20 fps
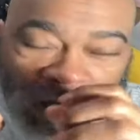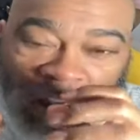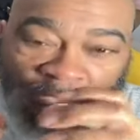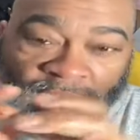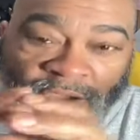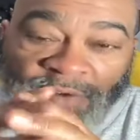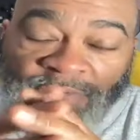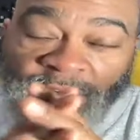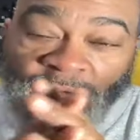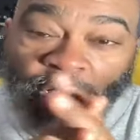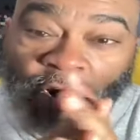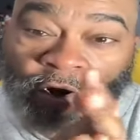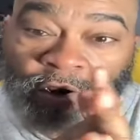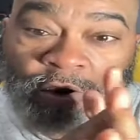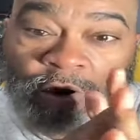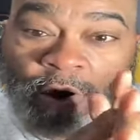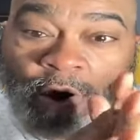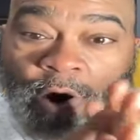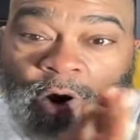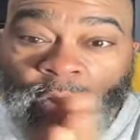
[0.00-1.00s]
of our
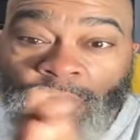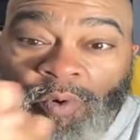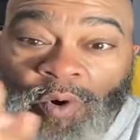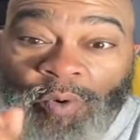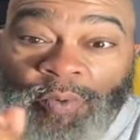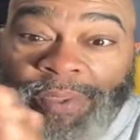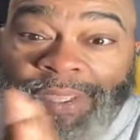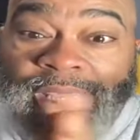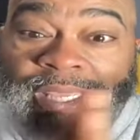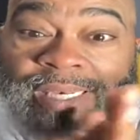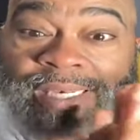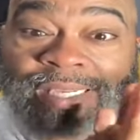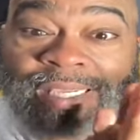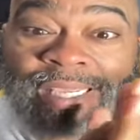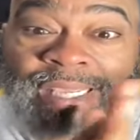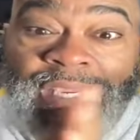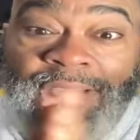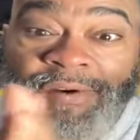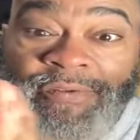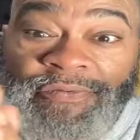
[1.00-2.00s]
call where we get to
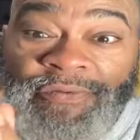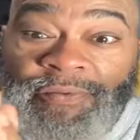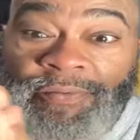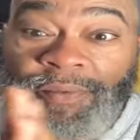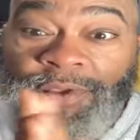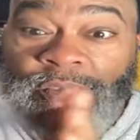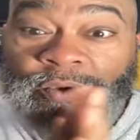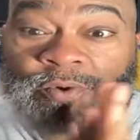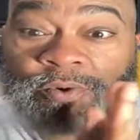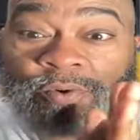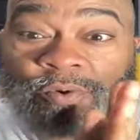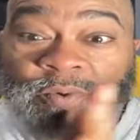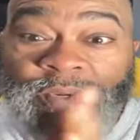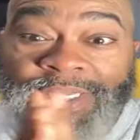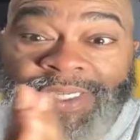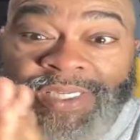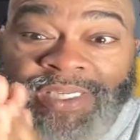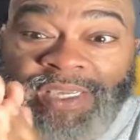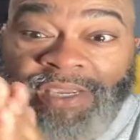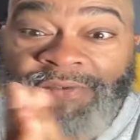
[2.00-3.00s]
hear from you, to
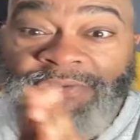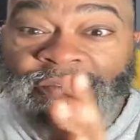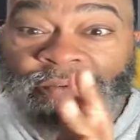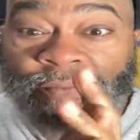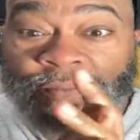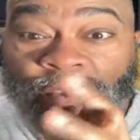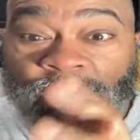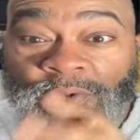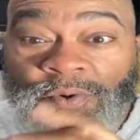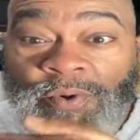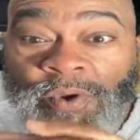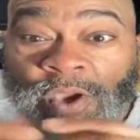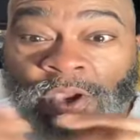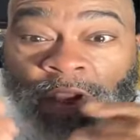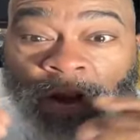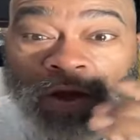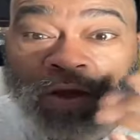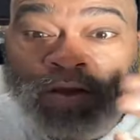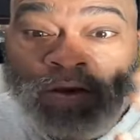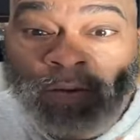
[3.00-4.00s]
receive from you
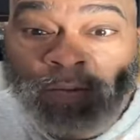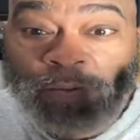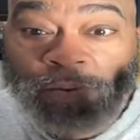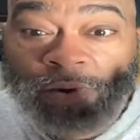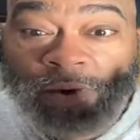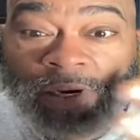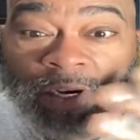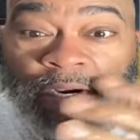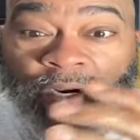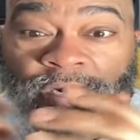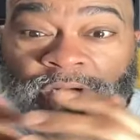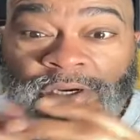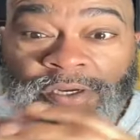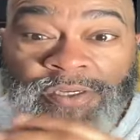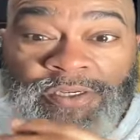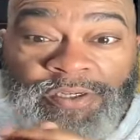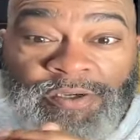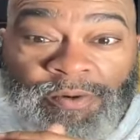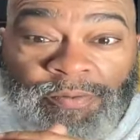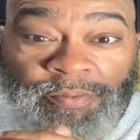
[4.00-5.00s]
your prayers,
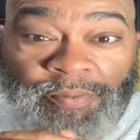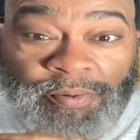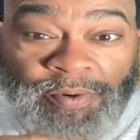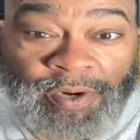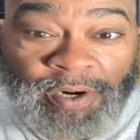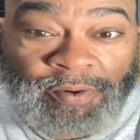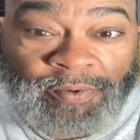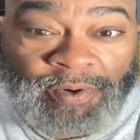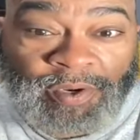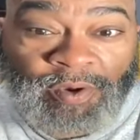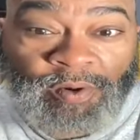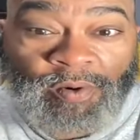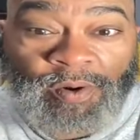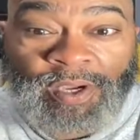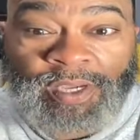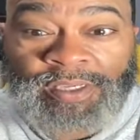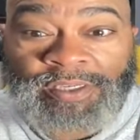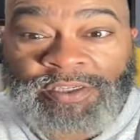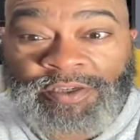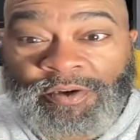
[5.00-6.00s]
your prayer
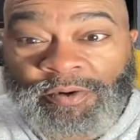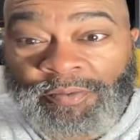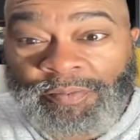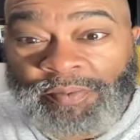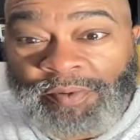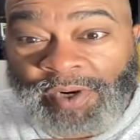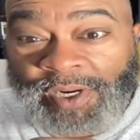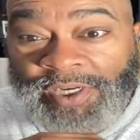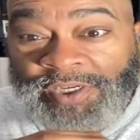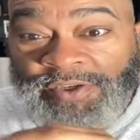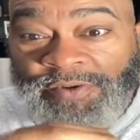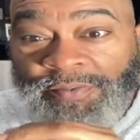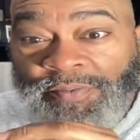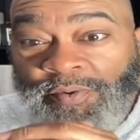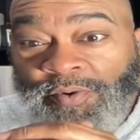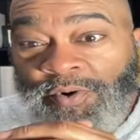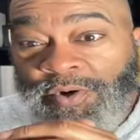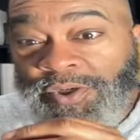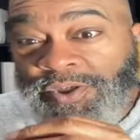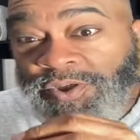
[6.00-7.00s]
requests, your praise
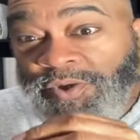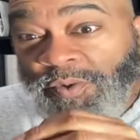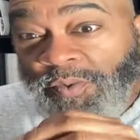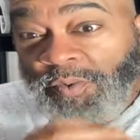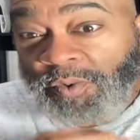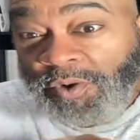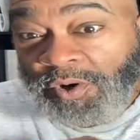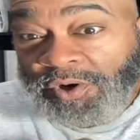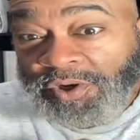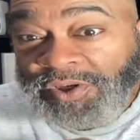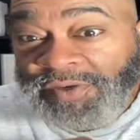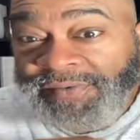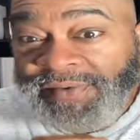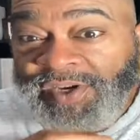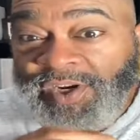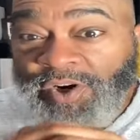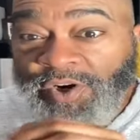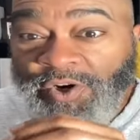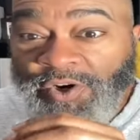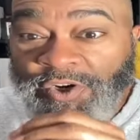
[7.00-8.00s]
reports, your words of
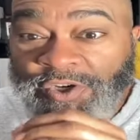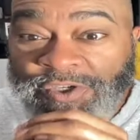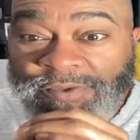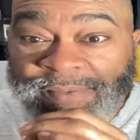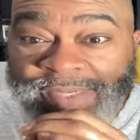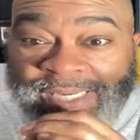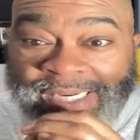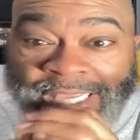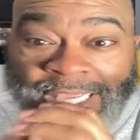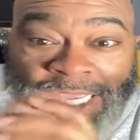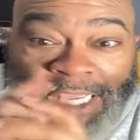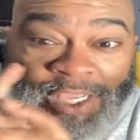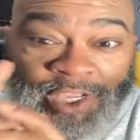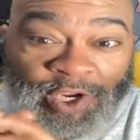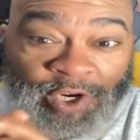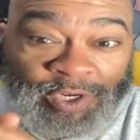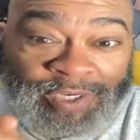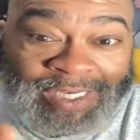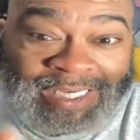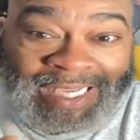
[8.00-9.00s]
encouragement,
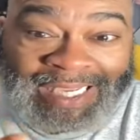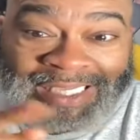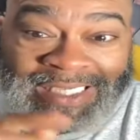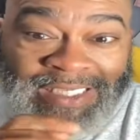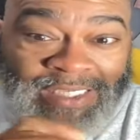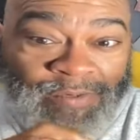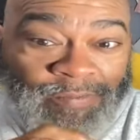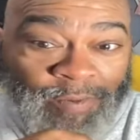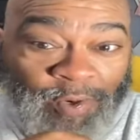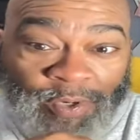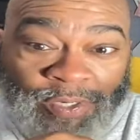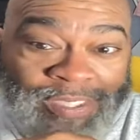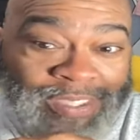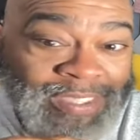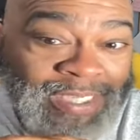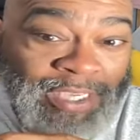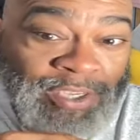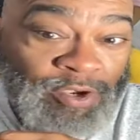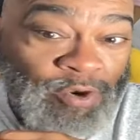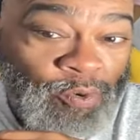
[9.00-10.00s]
your testimonies,
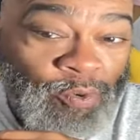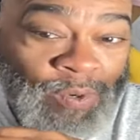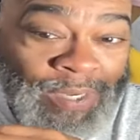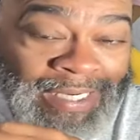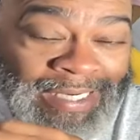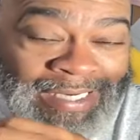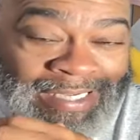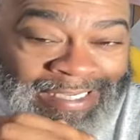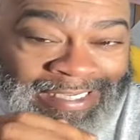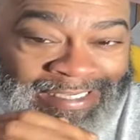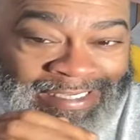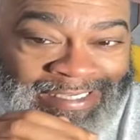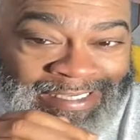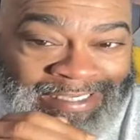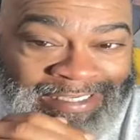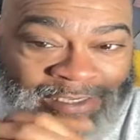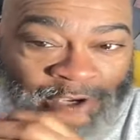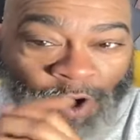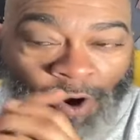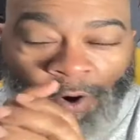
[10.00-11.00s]
and your
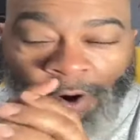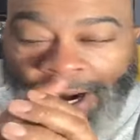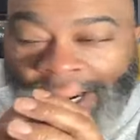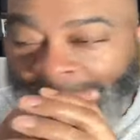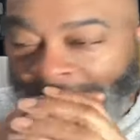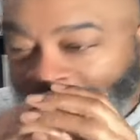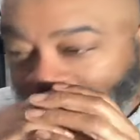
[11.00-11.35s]
witnesses. All right?